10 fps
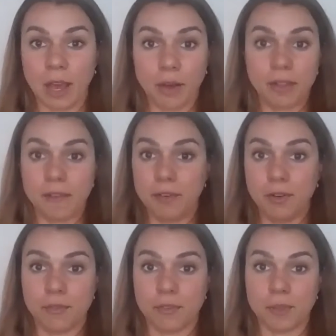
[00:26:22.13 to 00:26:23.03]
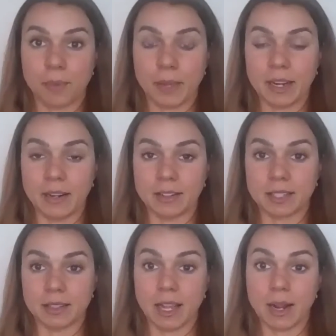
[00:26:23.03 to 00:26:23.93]
healthy food for the players,
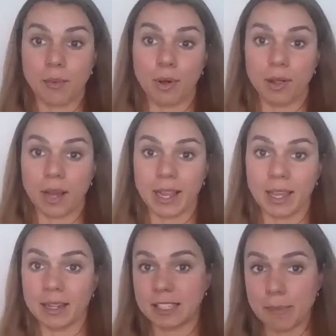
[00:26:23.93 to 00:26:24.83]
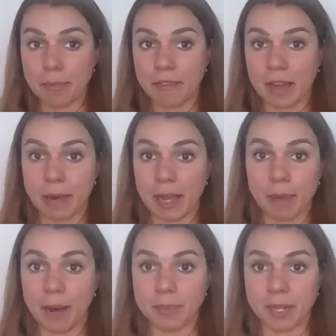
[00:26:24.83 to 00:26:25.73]
and they're like, well, I get a tip if I buy
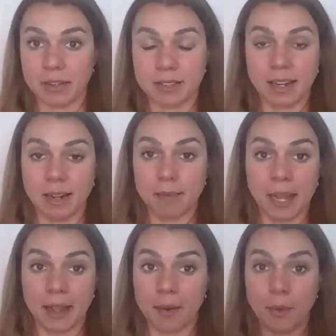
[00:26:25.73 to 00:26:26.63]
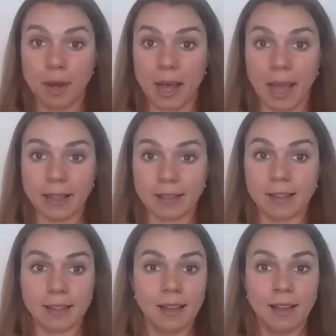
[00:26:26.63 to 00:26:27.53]
Pop-Tarts. And I'm like, well, I,
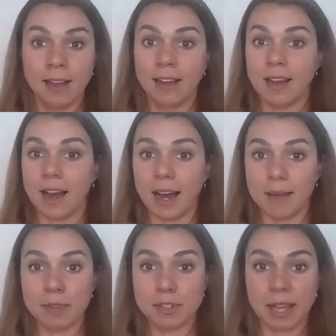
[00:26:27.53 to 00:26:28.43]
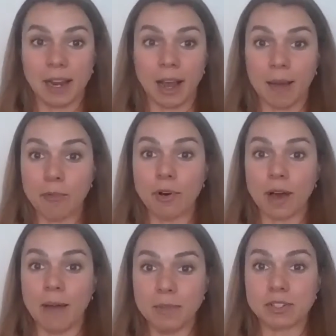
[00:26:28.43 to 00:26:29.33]
I'm the, and I'm,
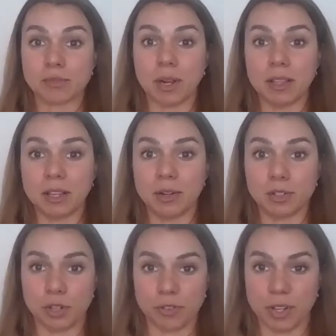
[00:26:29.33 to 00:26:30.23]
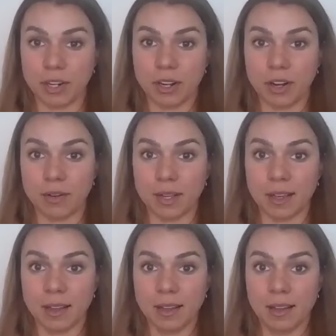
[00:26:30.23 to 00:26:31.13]
I'm the strength coach over here going,